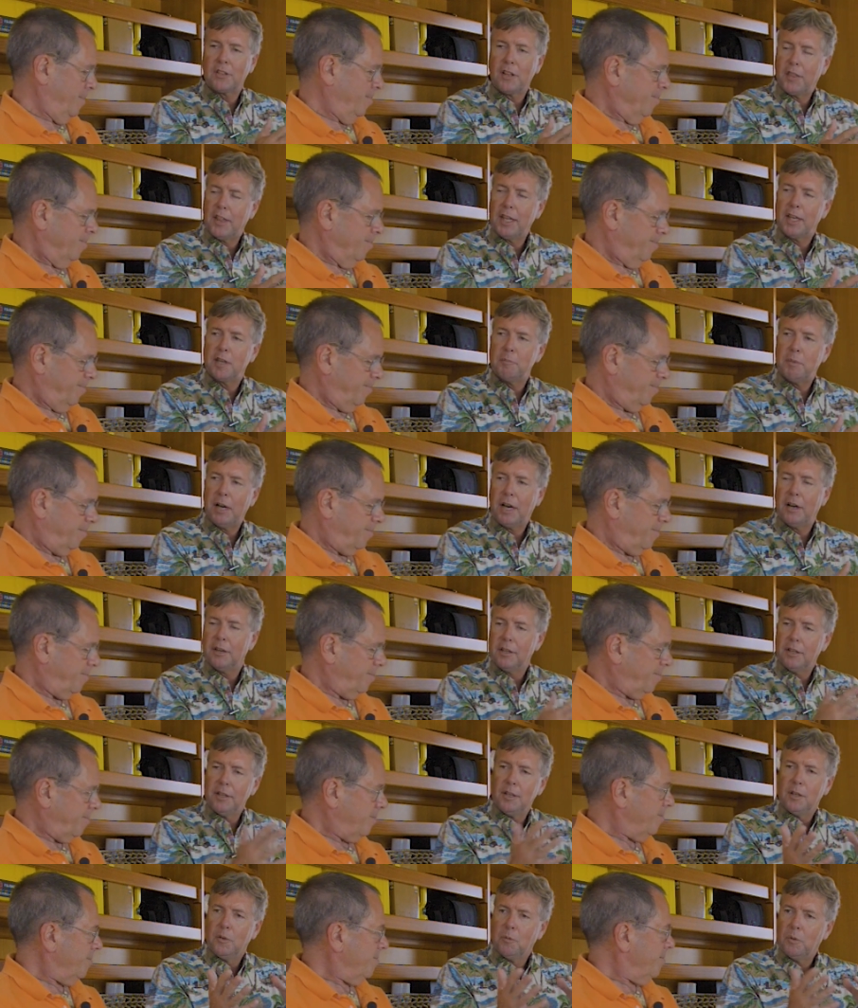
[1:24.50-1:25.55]
Speaker 1: to think about.
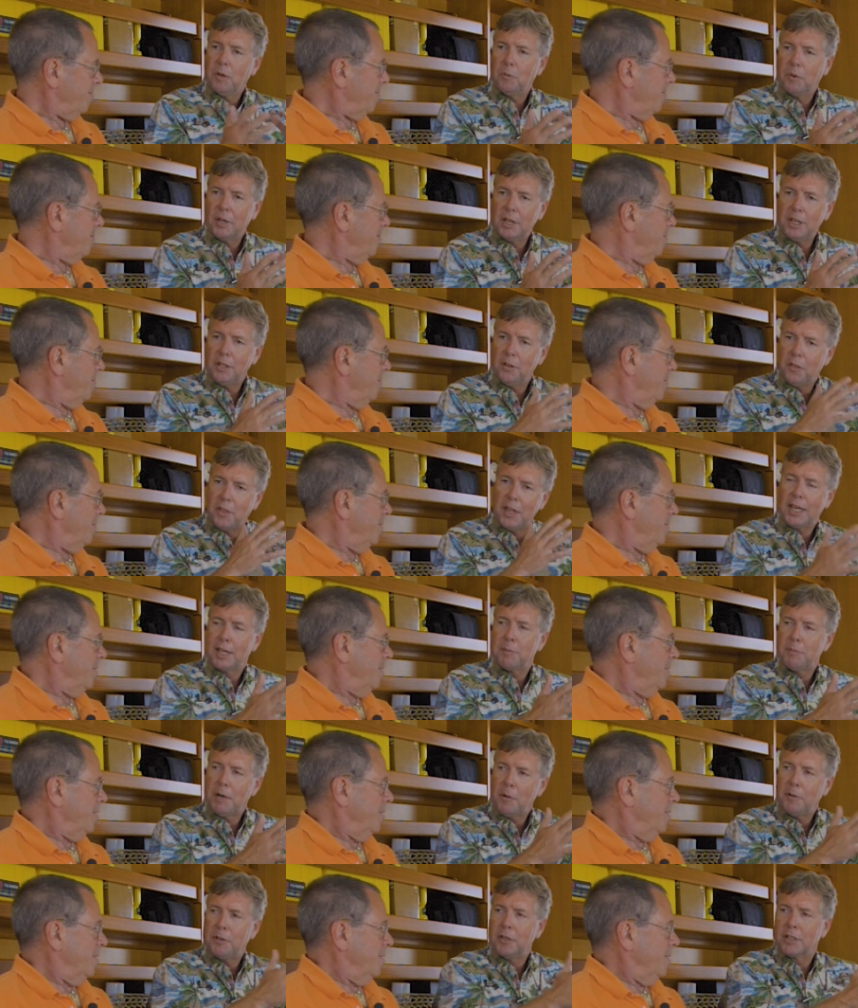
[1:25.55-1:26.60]
What what are you thinking
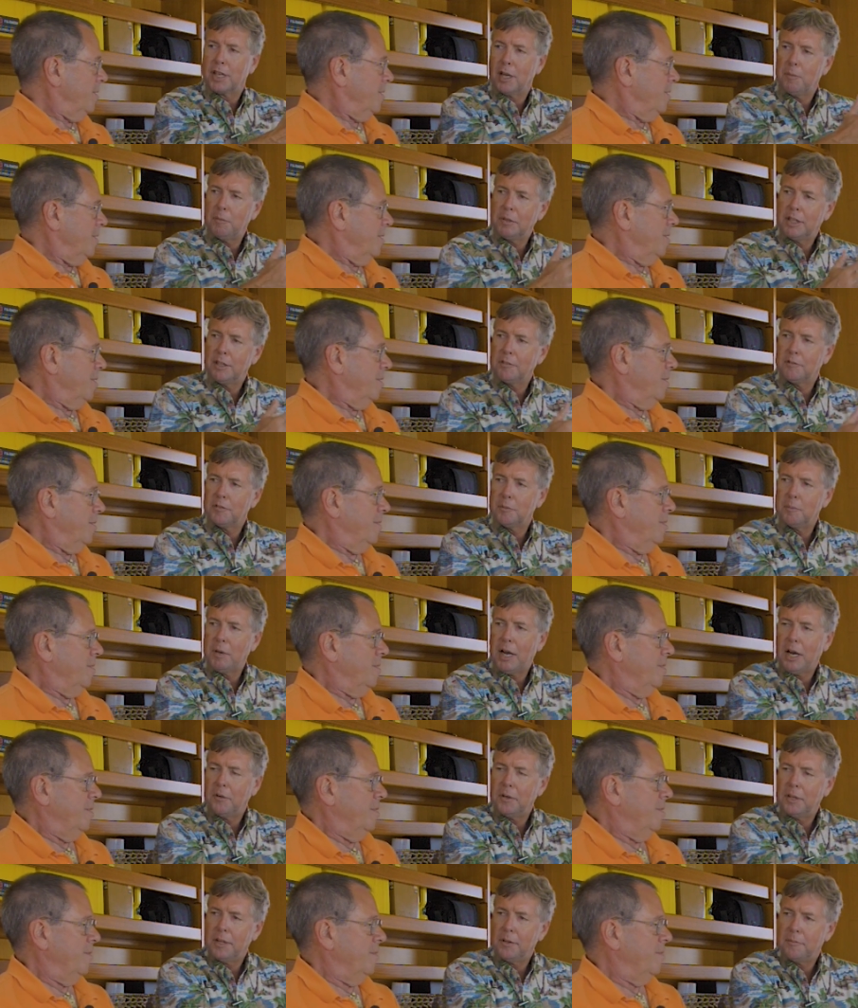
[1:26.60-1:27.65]
about when you're coming in for
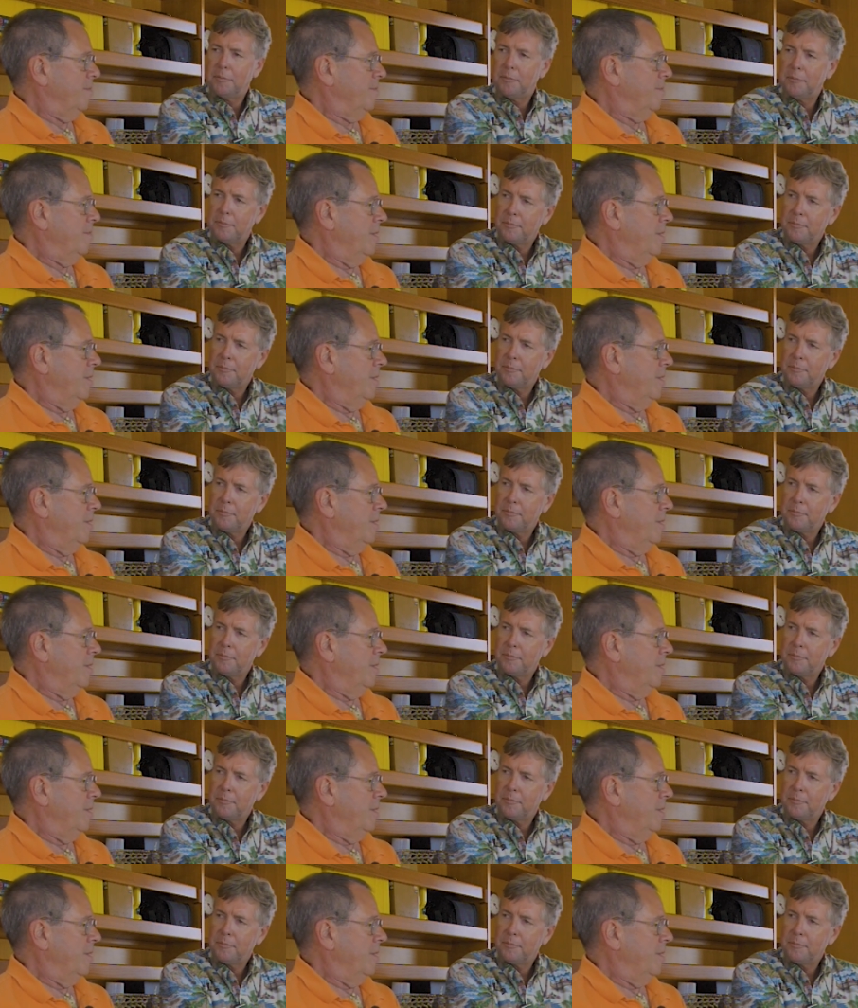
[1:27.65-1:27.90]
bow in?